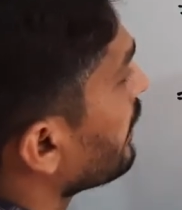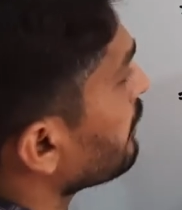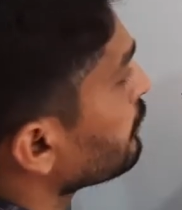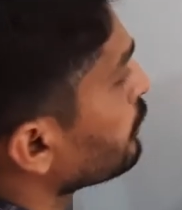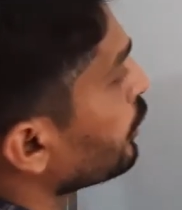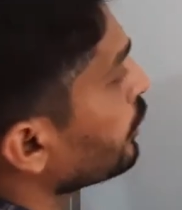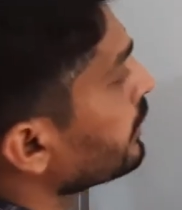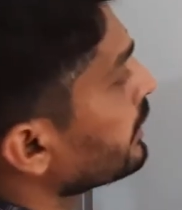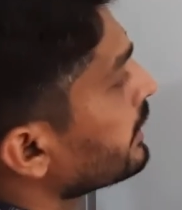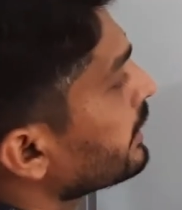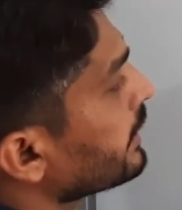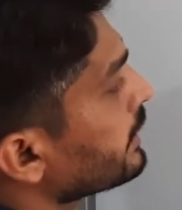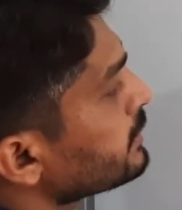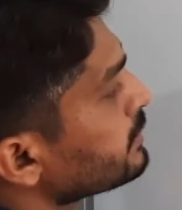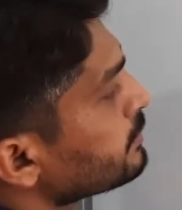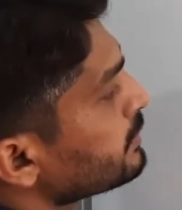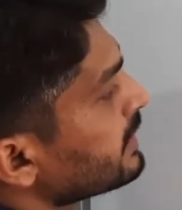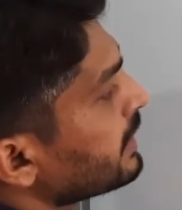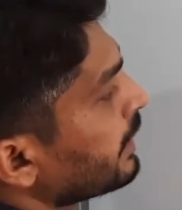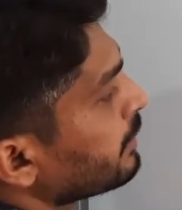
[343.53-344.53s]
am calling it as
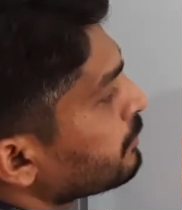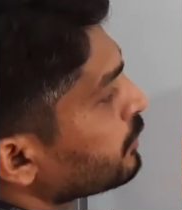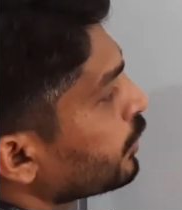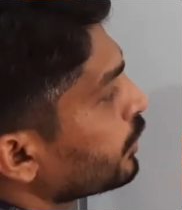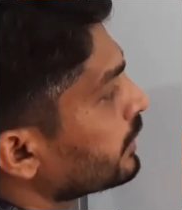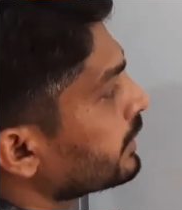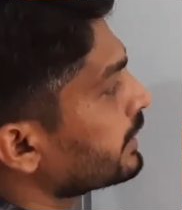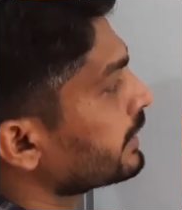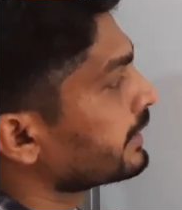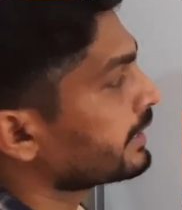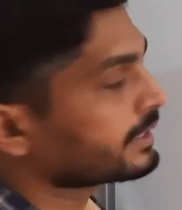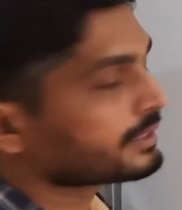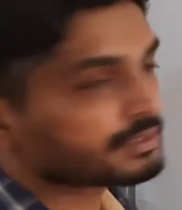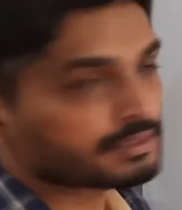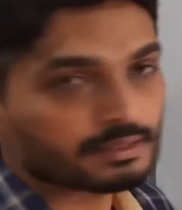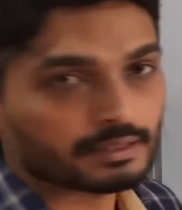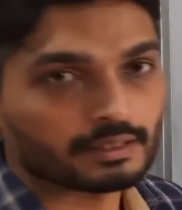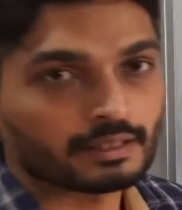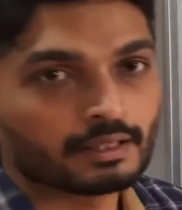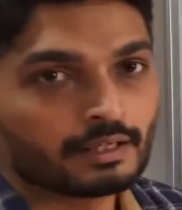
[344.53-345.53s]
B and calling it as
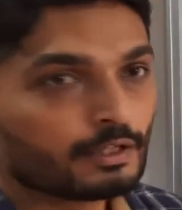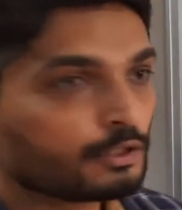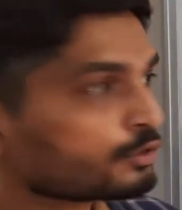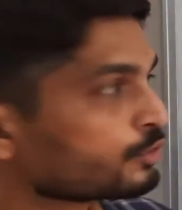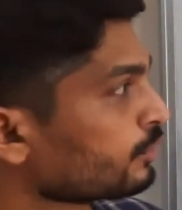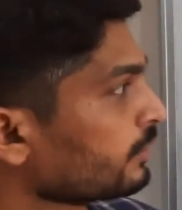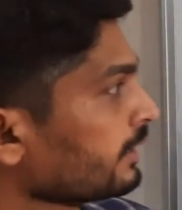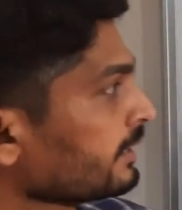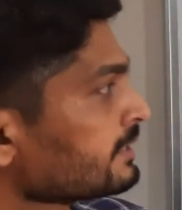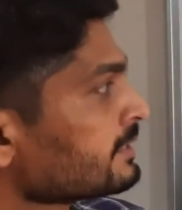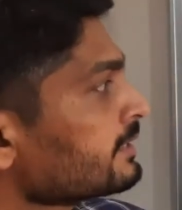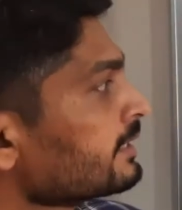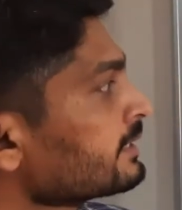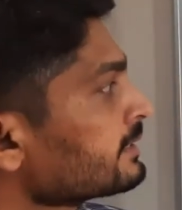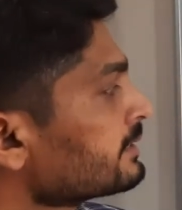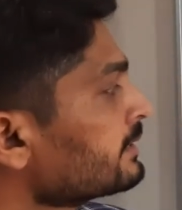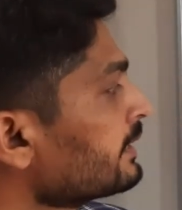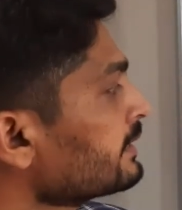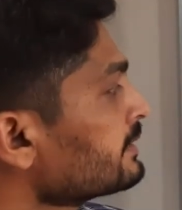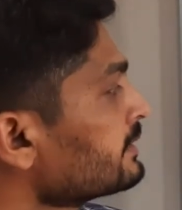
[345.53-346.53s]
C. So x less
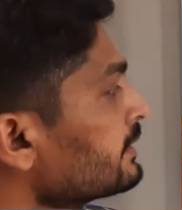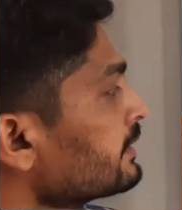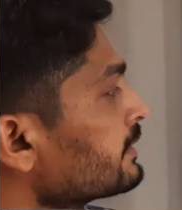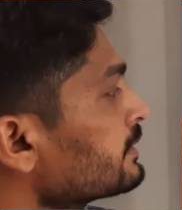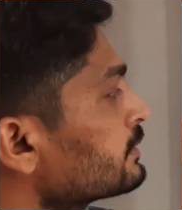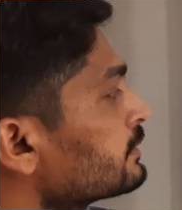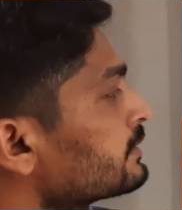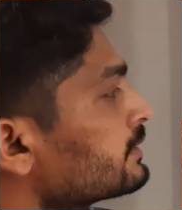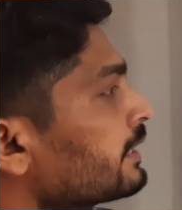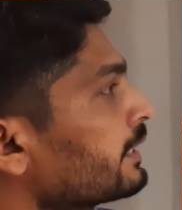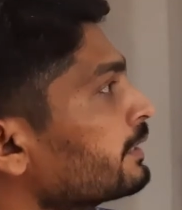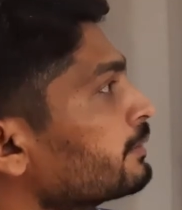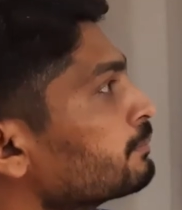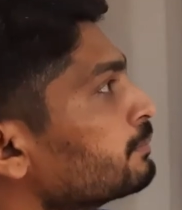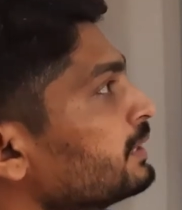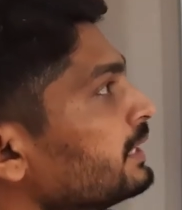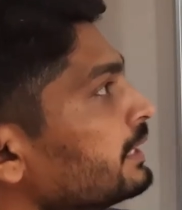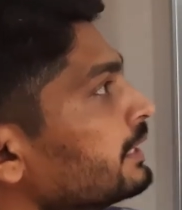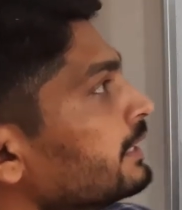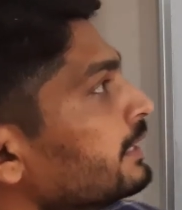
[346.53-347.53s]
than 6 side
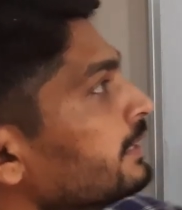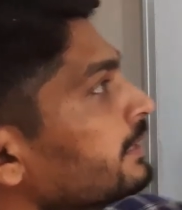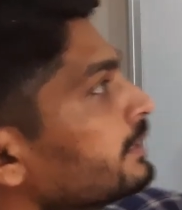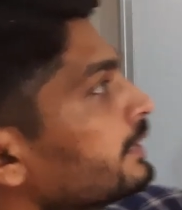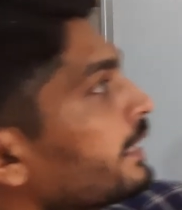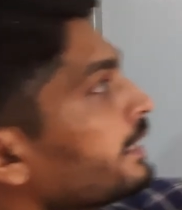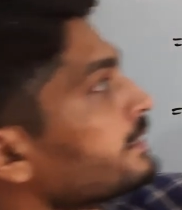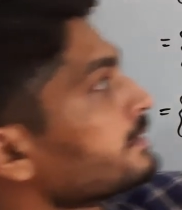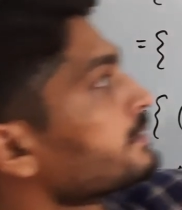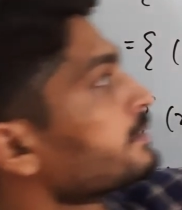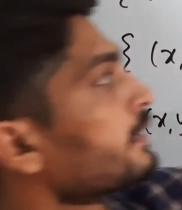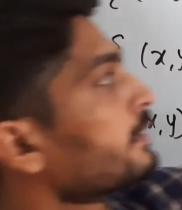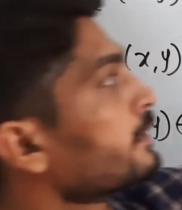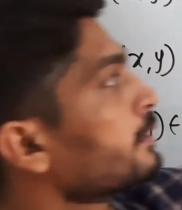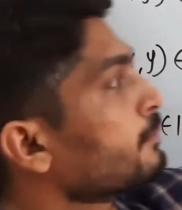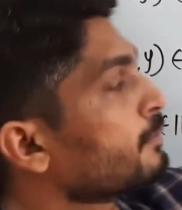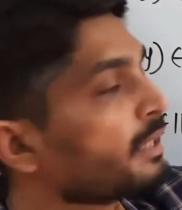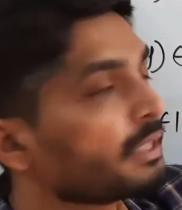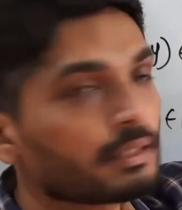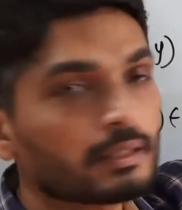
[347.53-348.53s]
B, that is
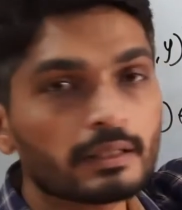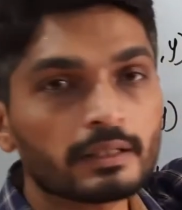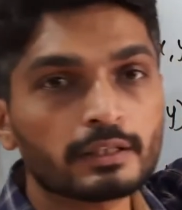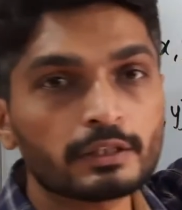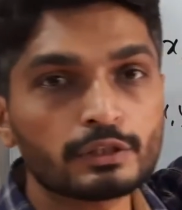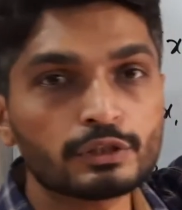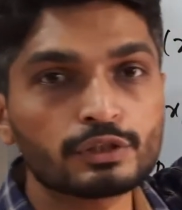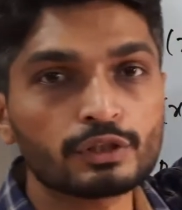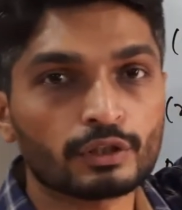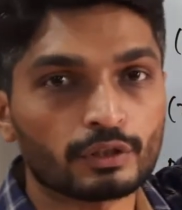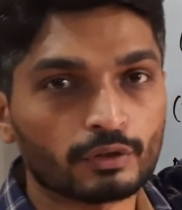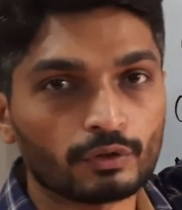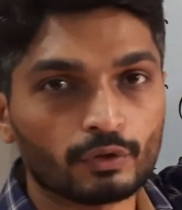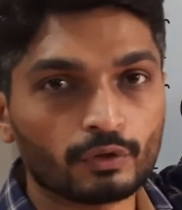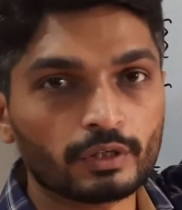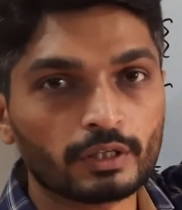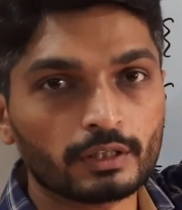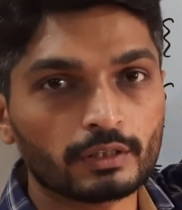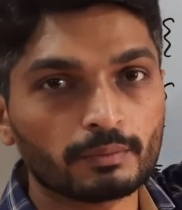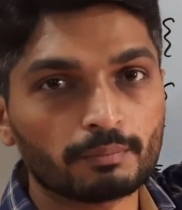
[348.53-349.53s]
nothing but the region,
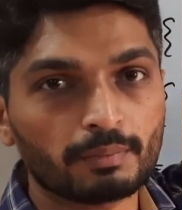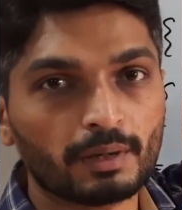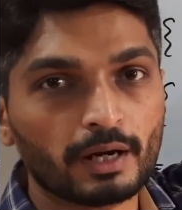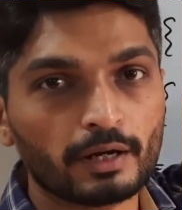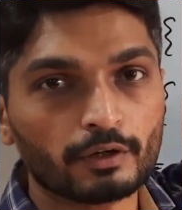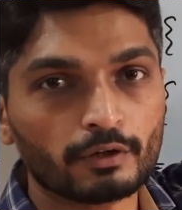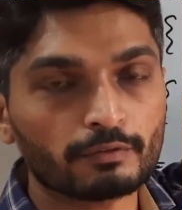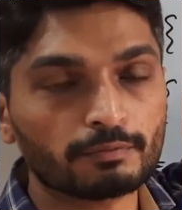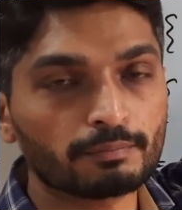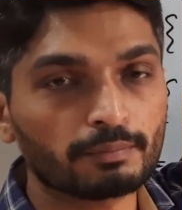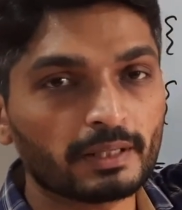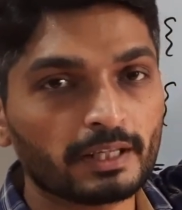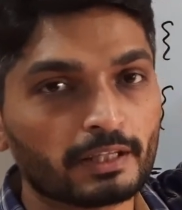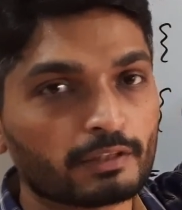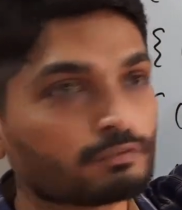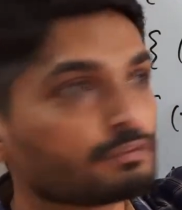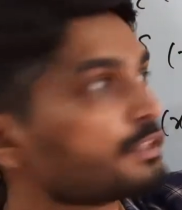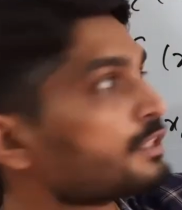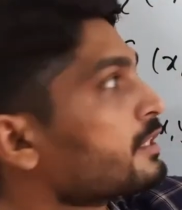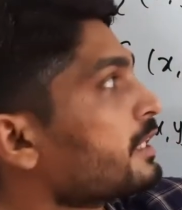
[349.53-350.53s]
okay, the part of
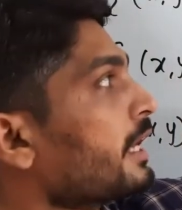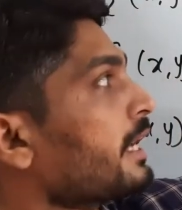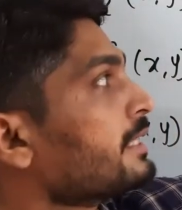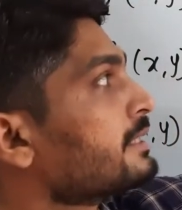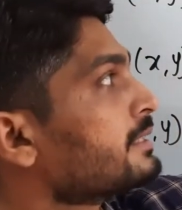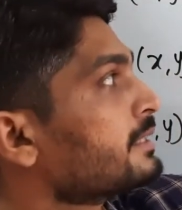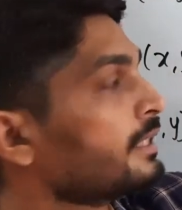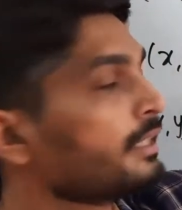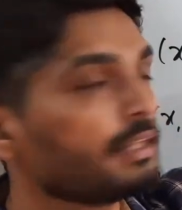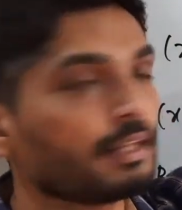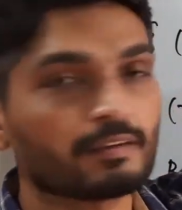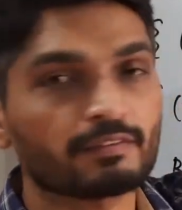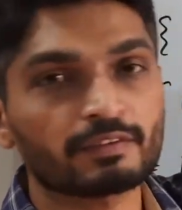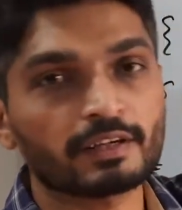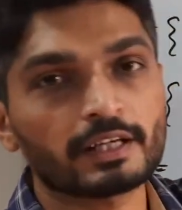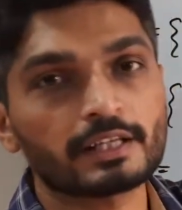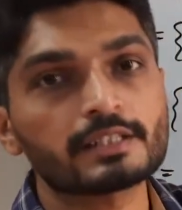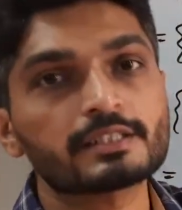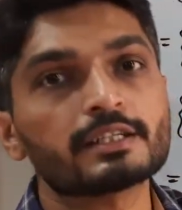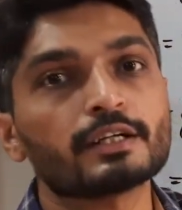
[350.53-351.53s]
plane which lies in left
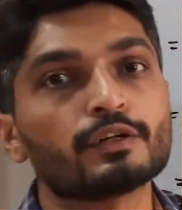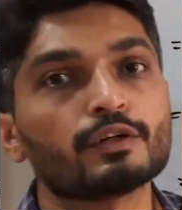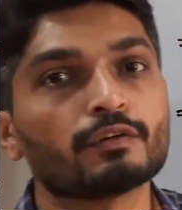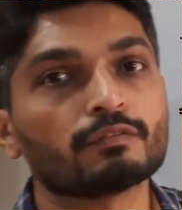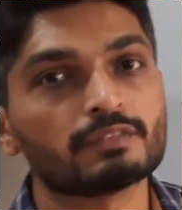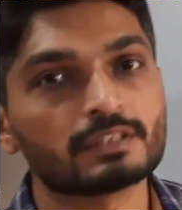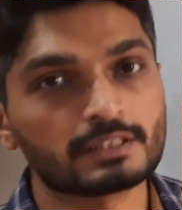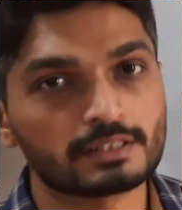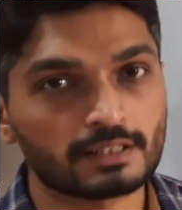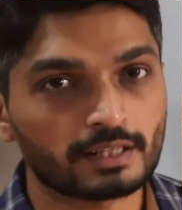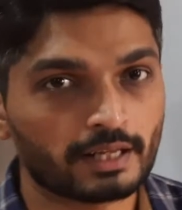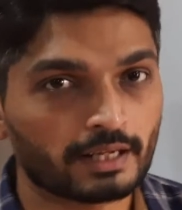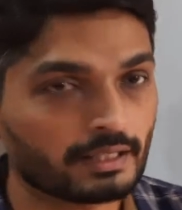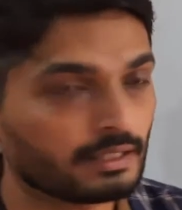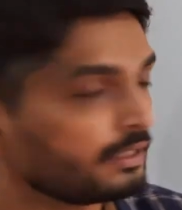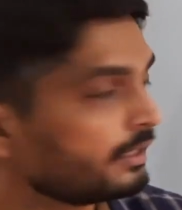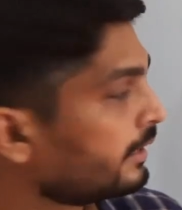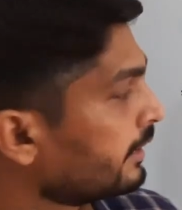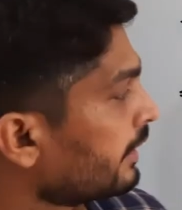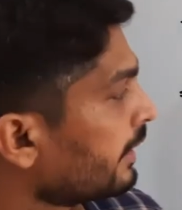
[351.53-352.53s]
hand side of this line.